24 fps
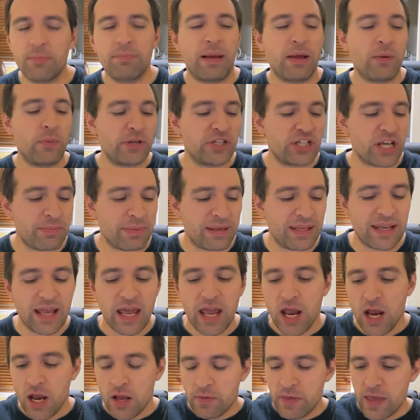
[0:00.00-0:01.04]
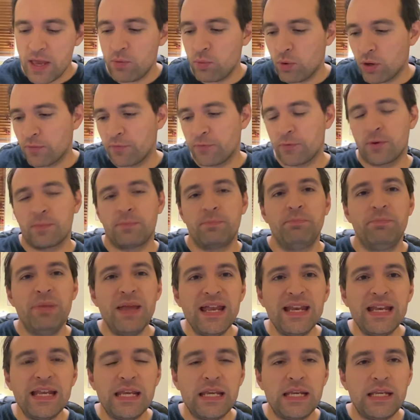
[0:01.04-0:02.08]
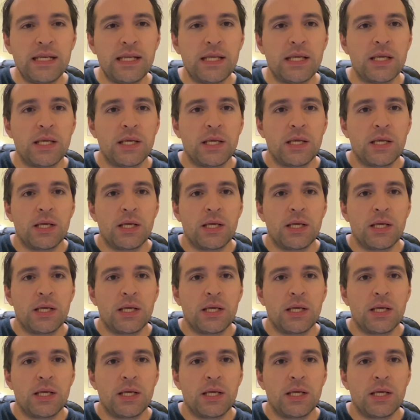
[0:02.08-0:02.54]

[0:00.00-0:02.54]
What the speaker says: by which I mean they were forbidding